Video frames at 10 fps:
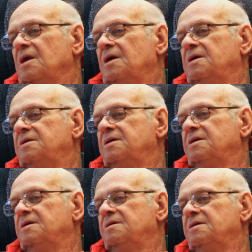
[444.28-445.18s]

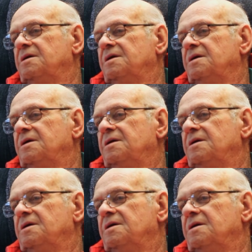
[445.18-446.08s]
and
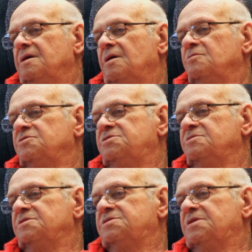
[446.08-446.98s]
always
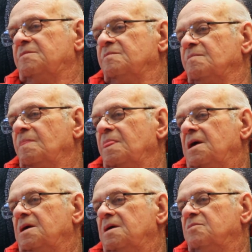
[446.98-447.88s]
doing something,
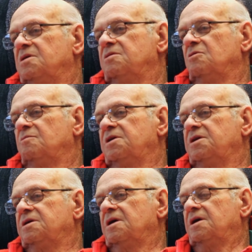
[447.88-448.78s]
but
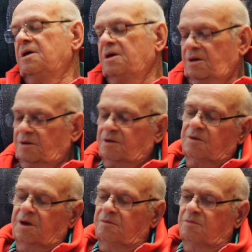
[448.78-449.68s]
nobody,
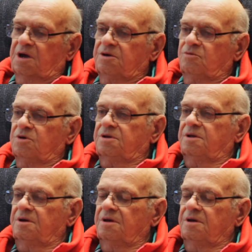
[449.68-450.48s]
Mike would